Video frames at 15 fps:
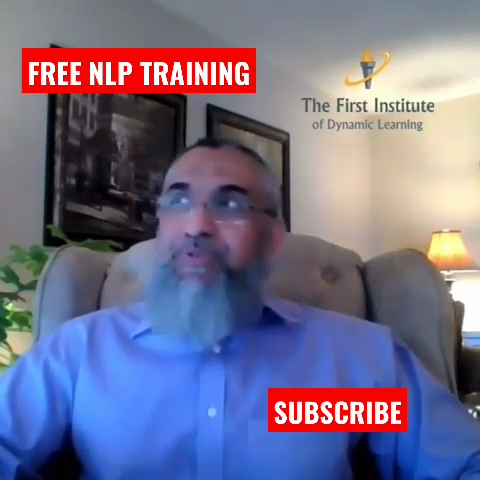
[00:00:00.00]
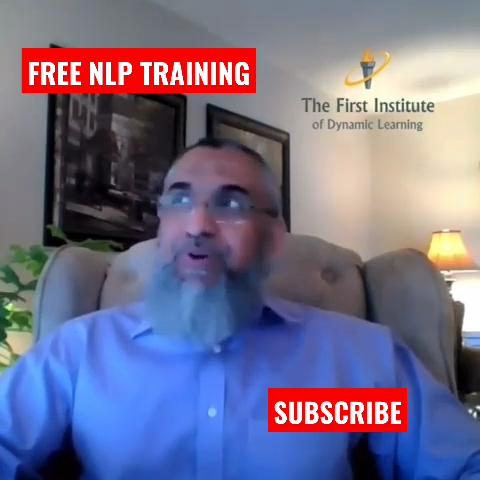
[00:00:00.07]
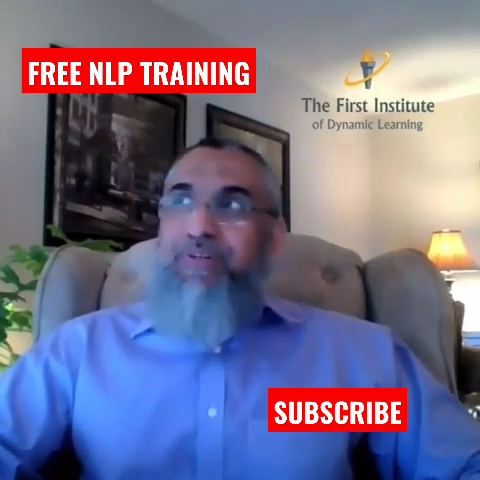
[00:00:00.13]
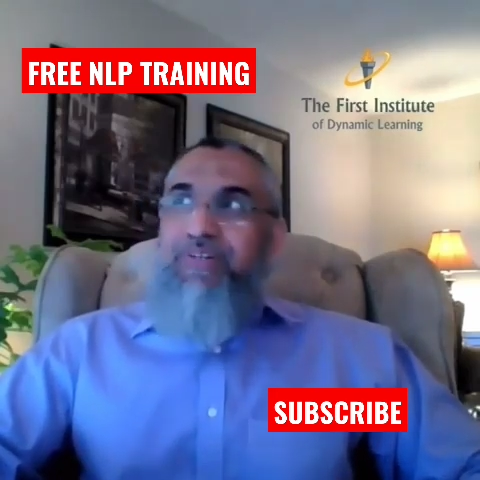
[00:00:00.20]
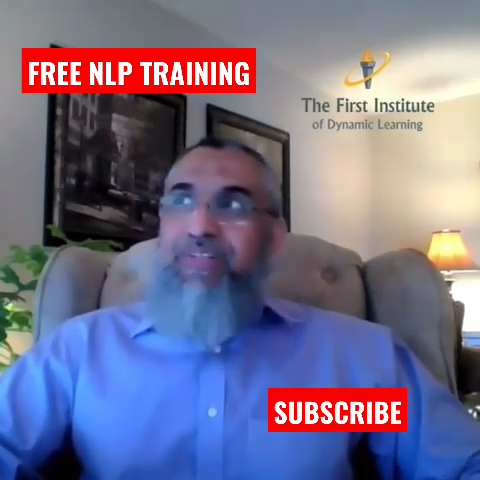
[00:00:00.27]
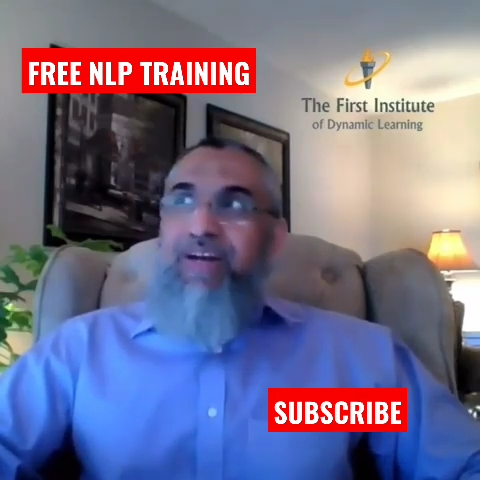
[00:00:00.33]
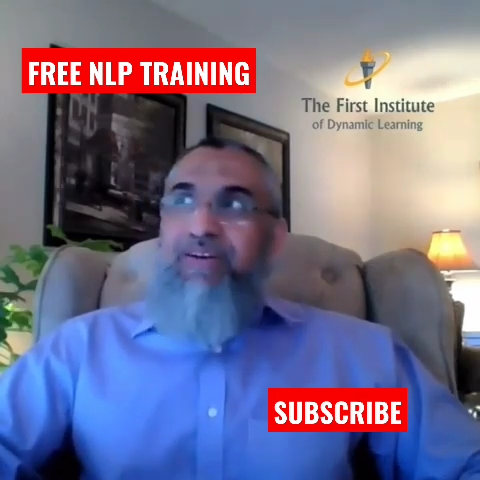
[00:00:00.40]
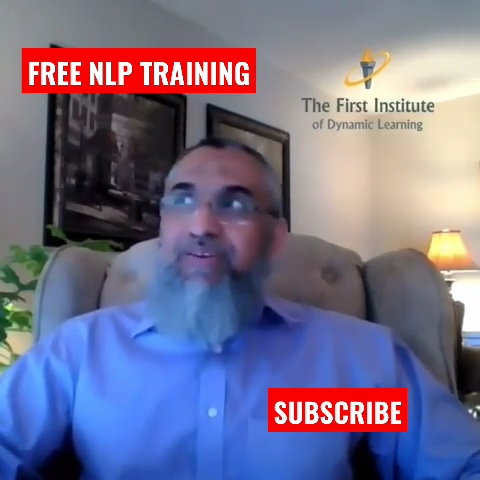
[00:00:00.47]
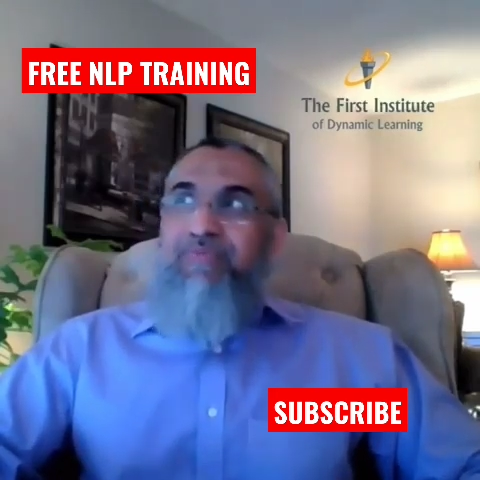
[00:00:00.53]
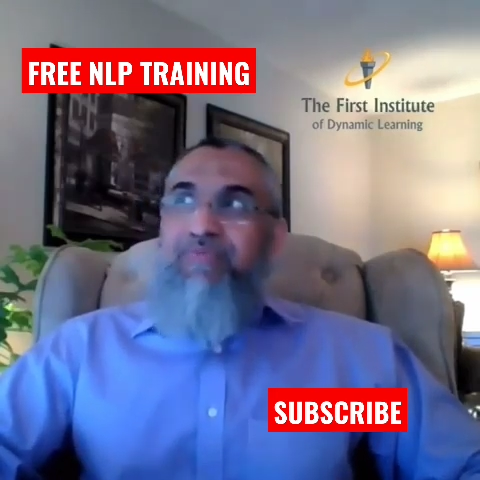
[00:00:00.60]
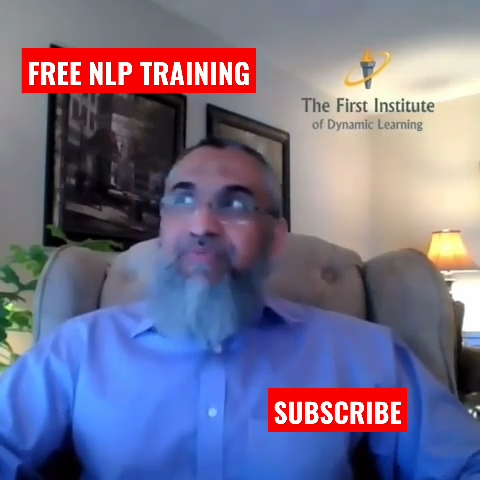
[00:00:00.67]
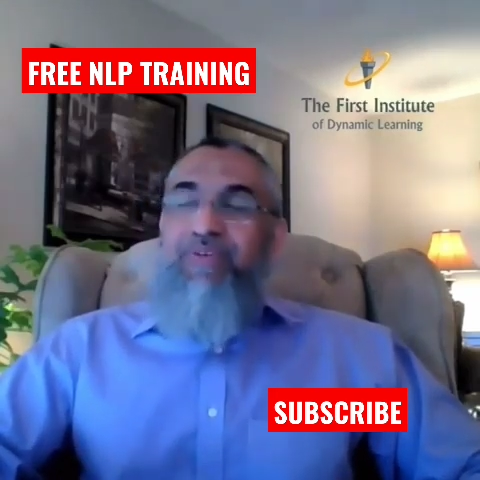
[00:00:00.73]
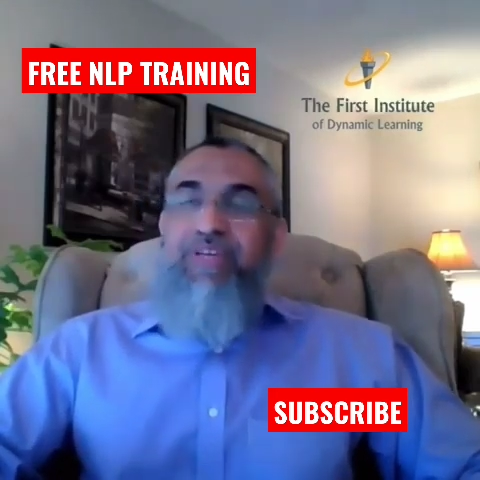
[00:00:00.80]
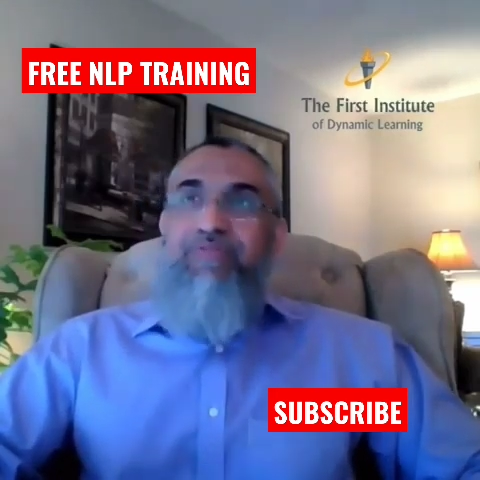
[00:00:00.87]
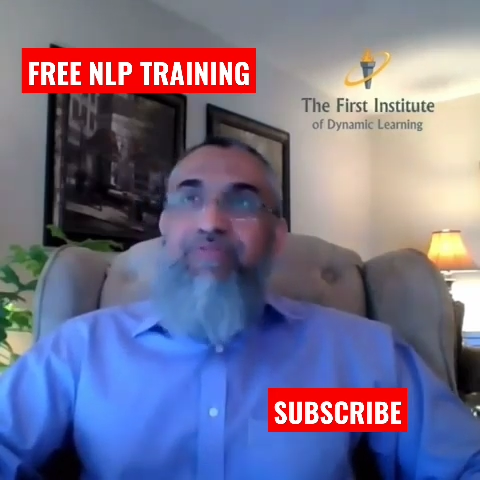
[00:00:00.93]
is not that
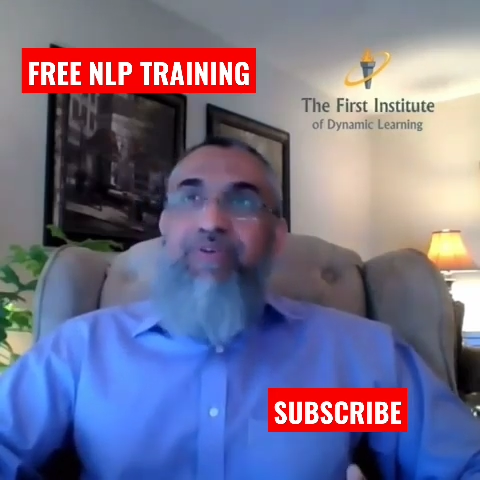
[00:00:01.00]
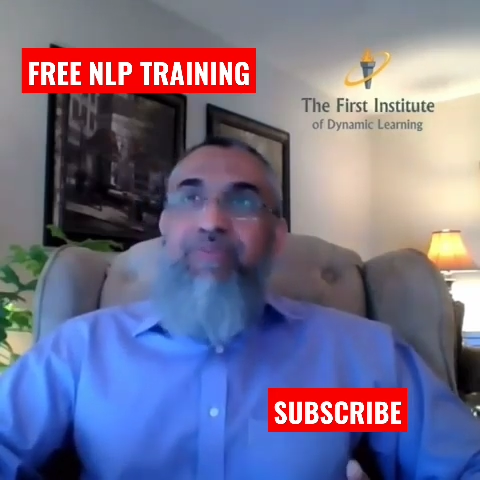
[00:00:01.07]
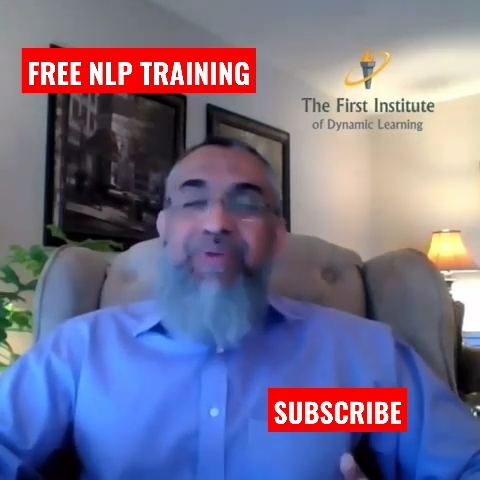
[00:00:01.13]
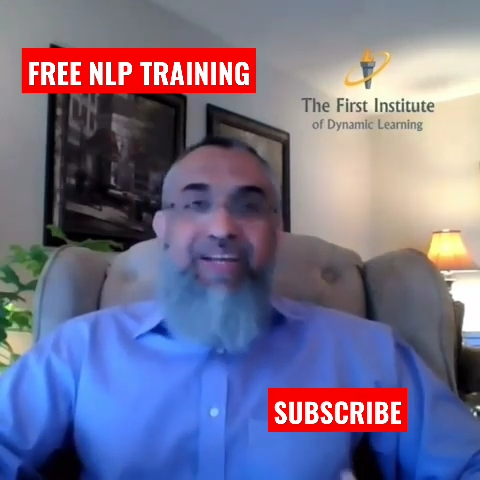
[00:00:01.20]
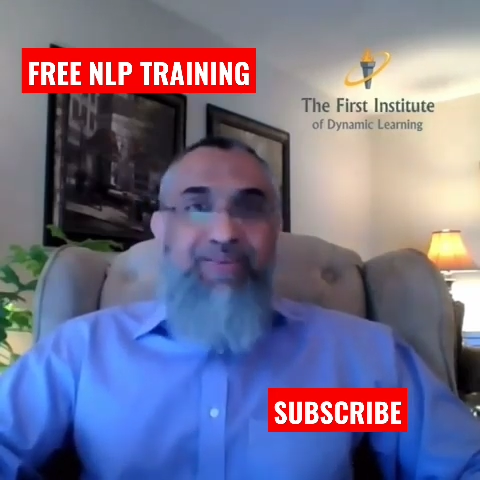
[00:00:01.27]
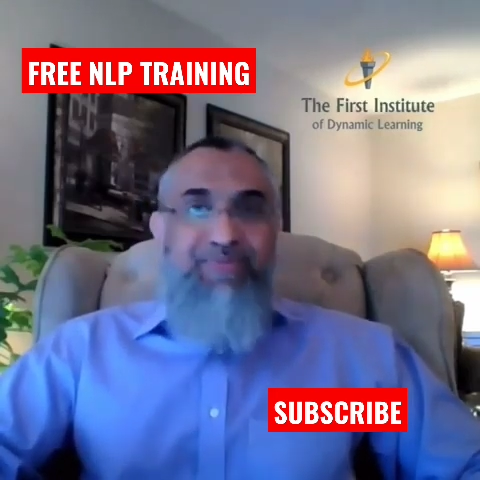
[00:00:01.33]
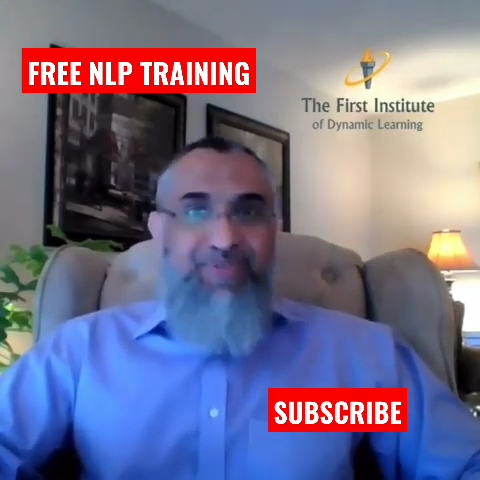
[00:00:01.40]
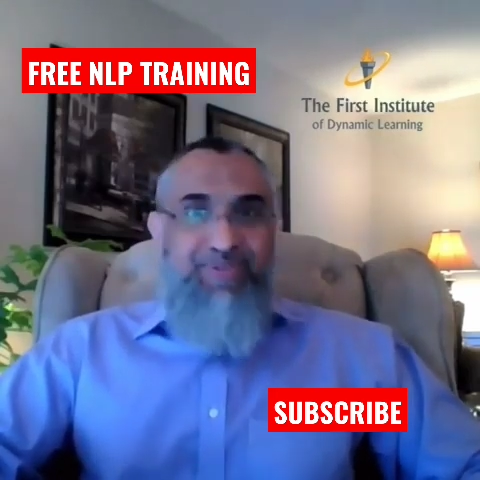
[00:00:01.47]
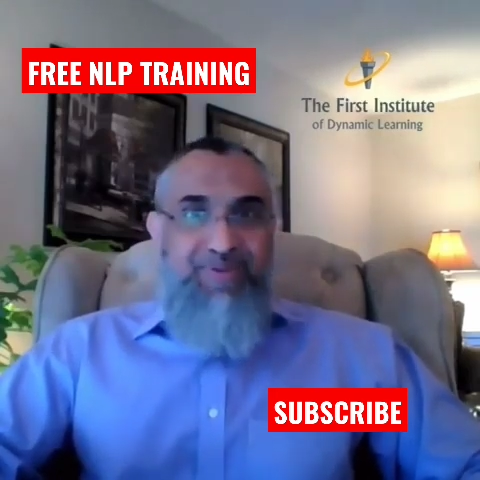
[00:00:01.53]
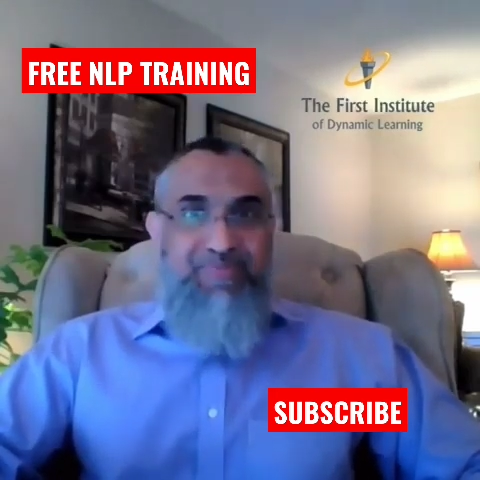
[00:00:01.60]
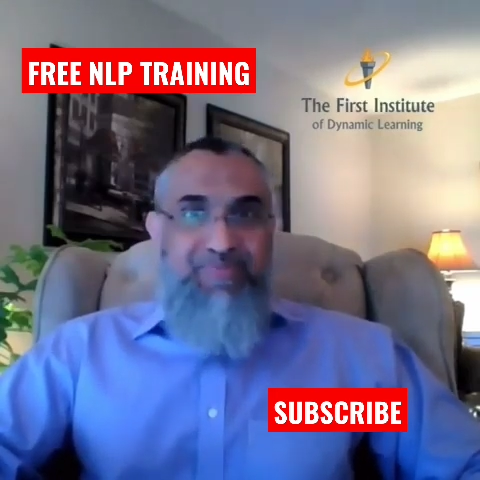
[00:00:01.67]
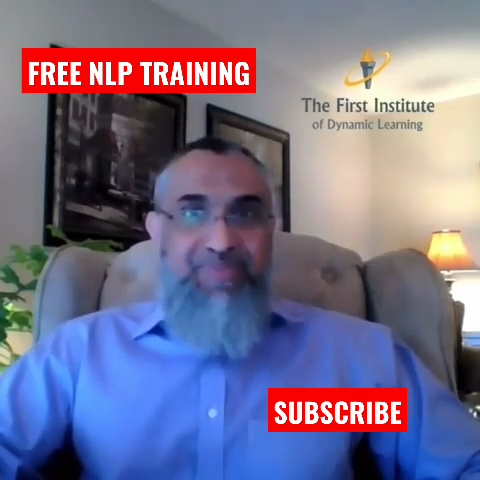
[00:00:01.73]
we believe